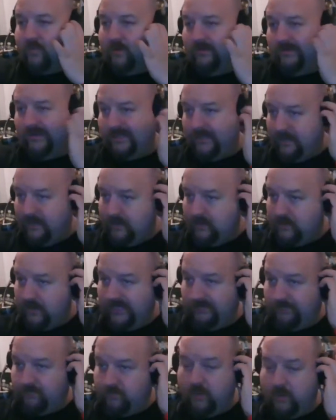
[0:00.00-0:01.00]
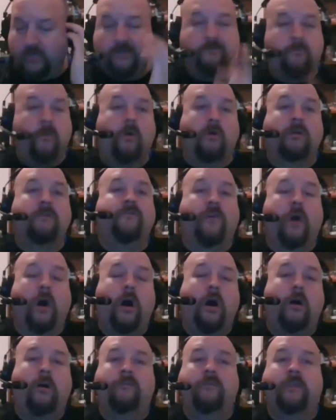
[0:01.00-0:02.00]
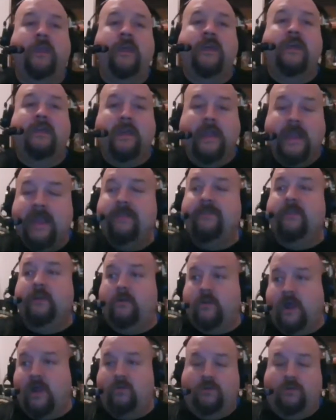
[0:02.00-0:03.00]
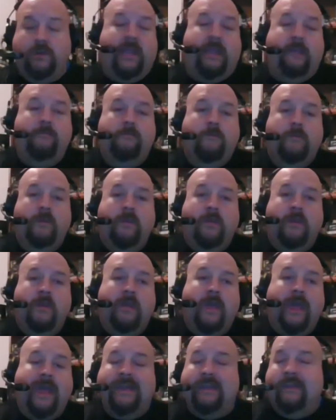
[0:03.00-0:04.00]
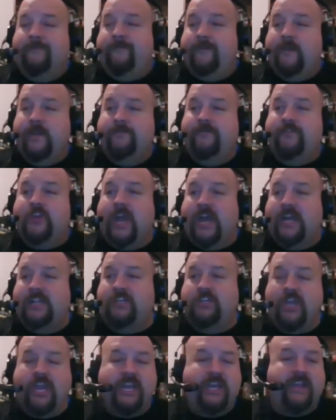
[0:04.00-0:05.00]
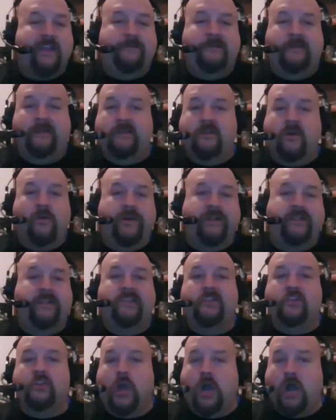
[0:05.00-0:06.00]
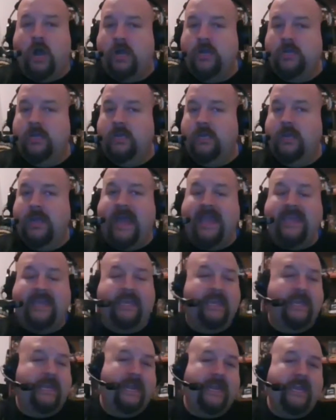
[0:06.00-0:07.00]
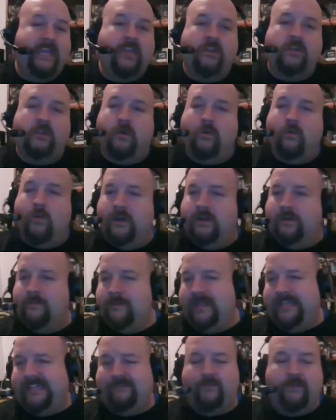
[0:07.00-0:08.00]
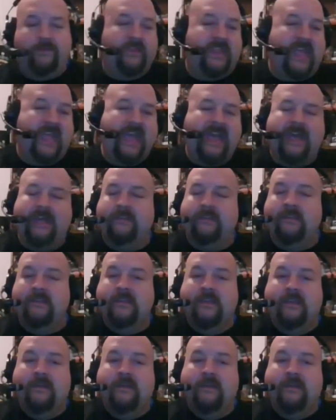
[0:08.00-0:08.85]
Wilson and Chris Brooks more involved in the ground game. And if Josh Jacobs is going strong, I get it. You don't want to mess with that.